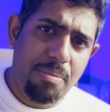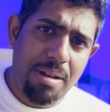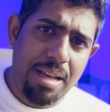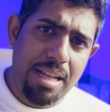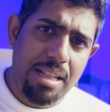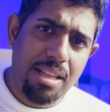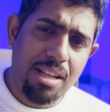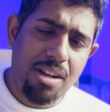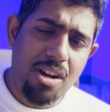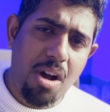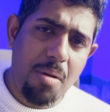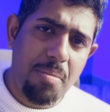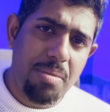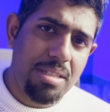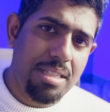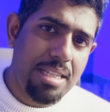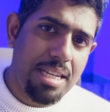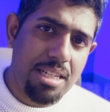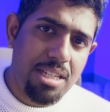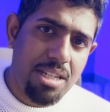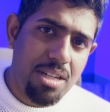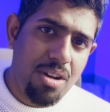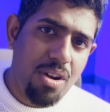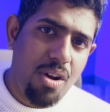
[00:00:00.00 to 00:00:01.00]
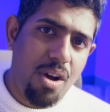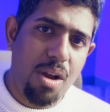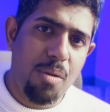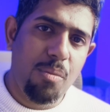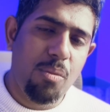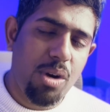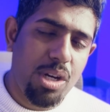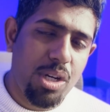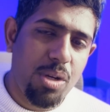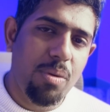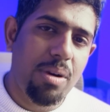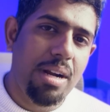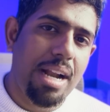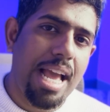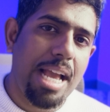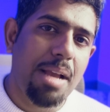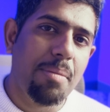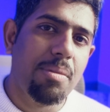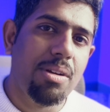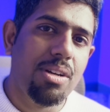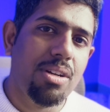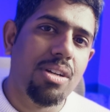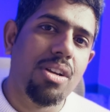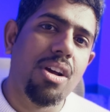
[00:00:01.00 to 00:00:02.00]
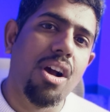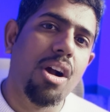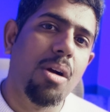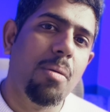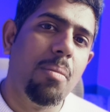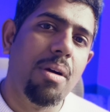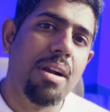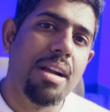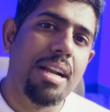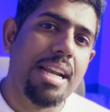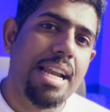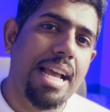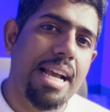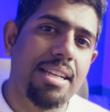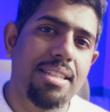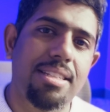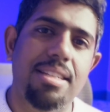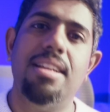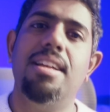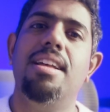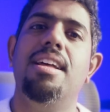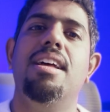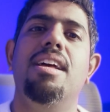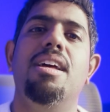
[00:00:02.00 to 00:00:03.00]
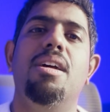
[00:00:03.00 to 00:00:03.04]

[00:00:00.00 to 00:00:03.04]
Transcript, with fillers: in the comment section on what you would like me to talk about next